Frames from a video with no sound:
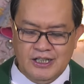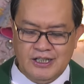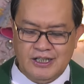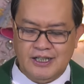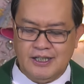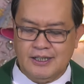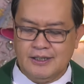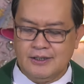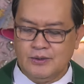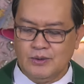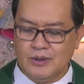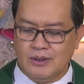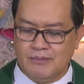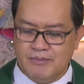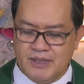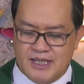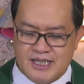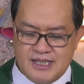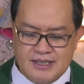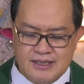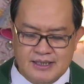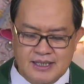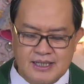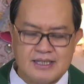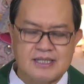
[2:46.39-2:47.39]
into a
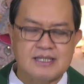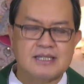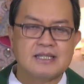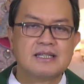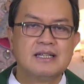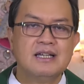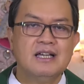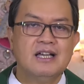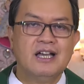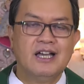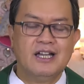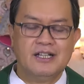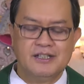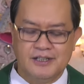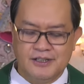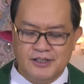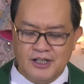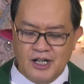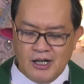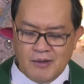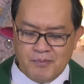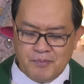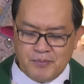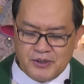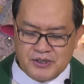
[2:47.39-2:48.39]
business and an
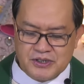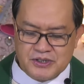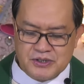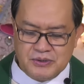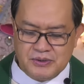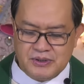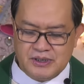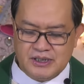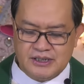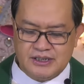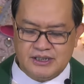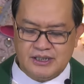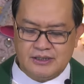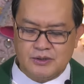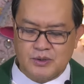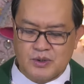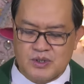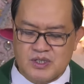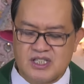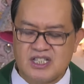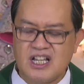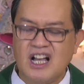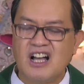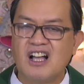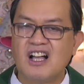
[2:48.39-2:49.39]
opportunity to
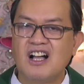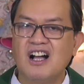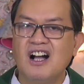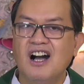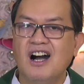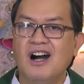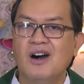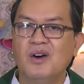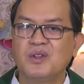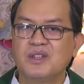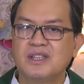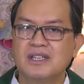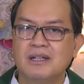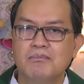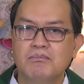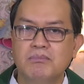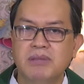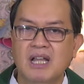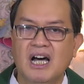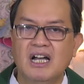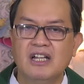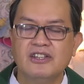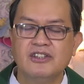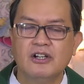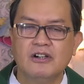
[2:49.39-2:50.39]
suck out the
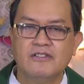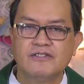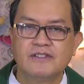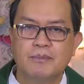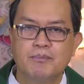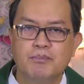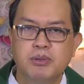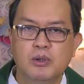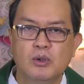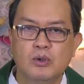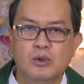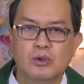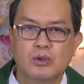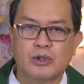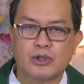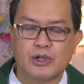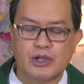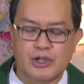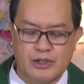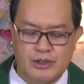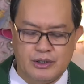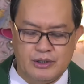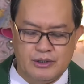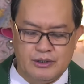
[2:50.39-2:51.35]
blood of the poor.